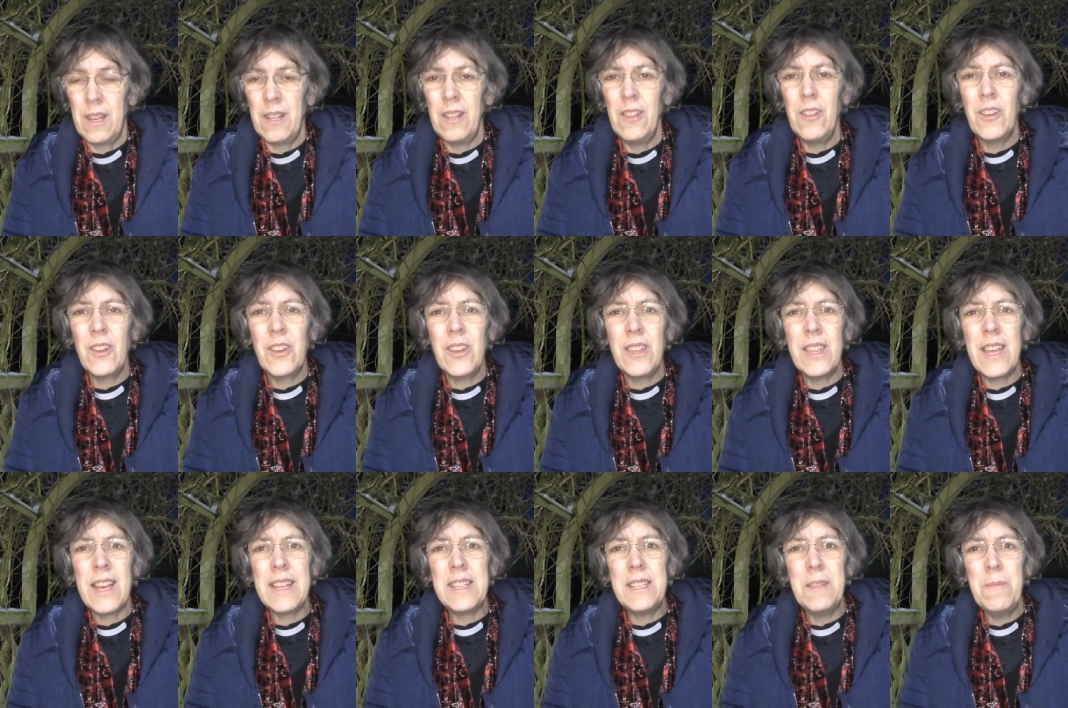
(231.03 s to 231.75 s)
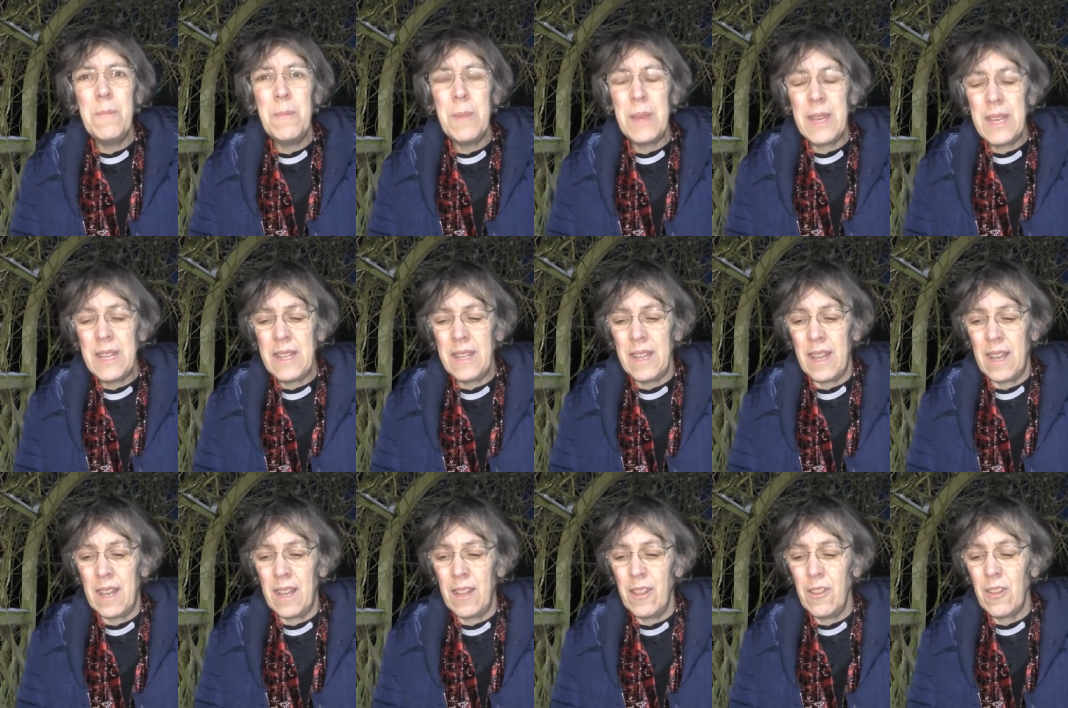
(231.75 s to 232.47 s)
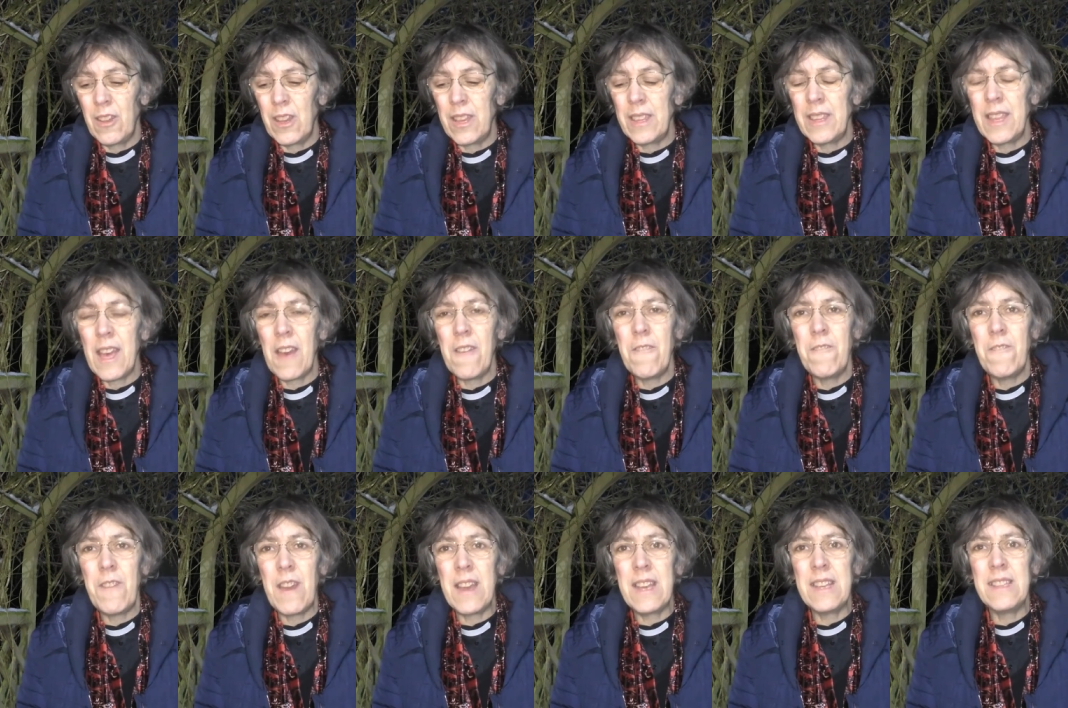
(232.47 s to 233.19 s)
Look at their demeanour, look at their
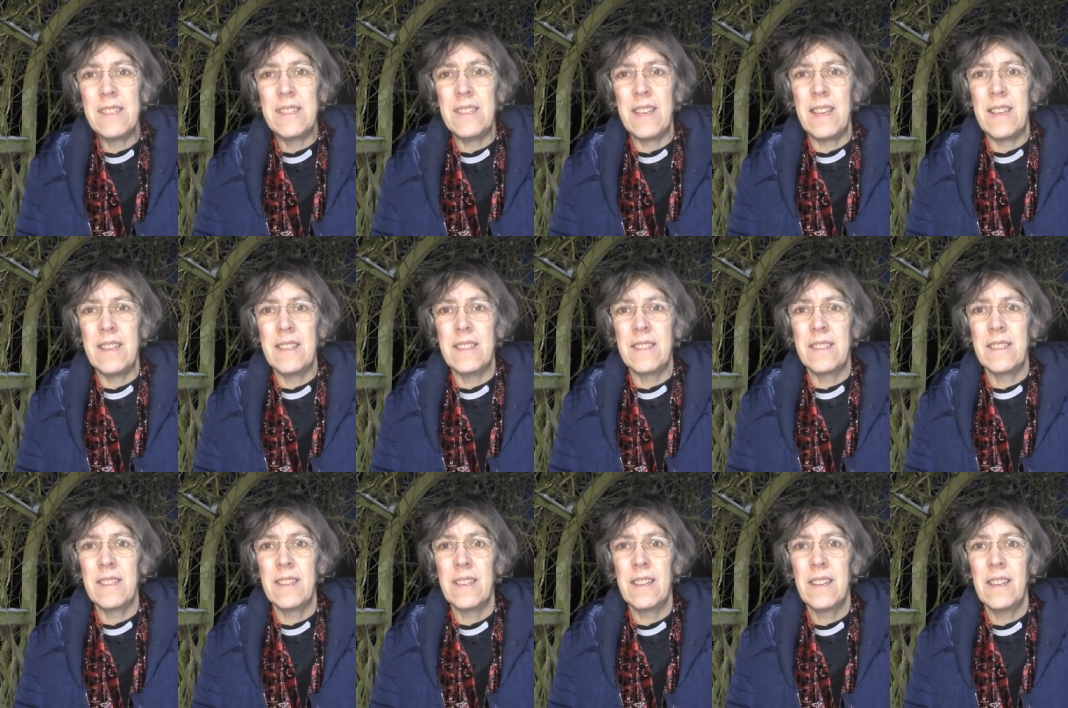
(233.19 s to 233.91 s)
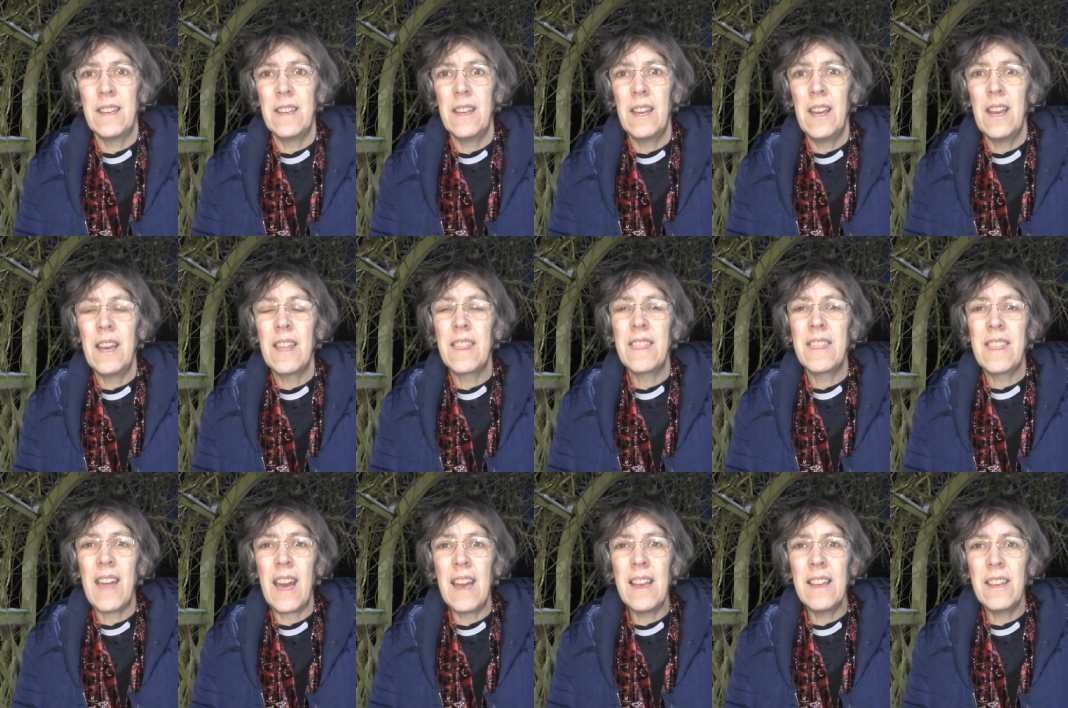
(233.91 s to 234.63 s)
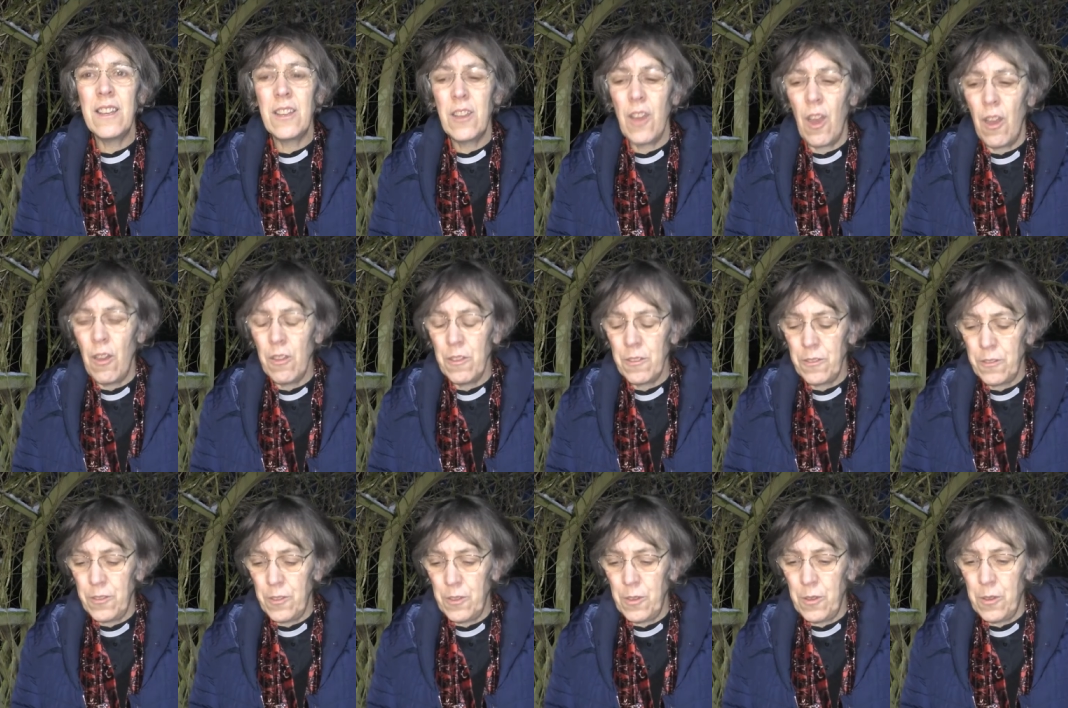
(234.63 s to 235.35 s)
faces. Thank God
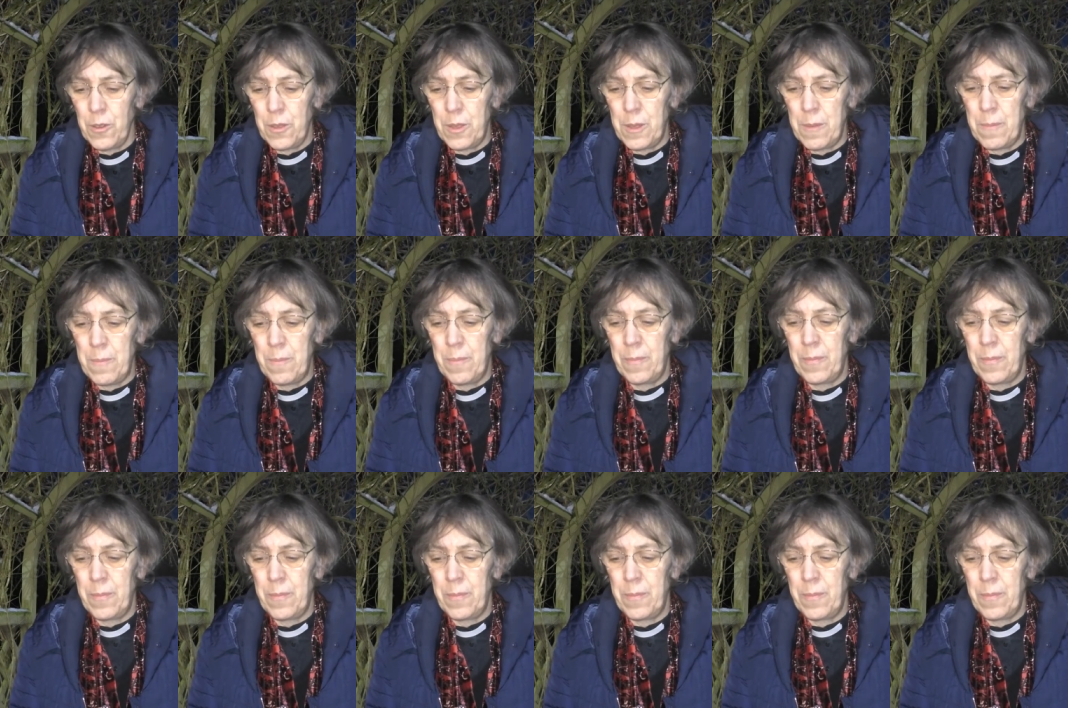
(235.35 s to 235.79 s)
for them.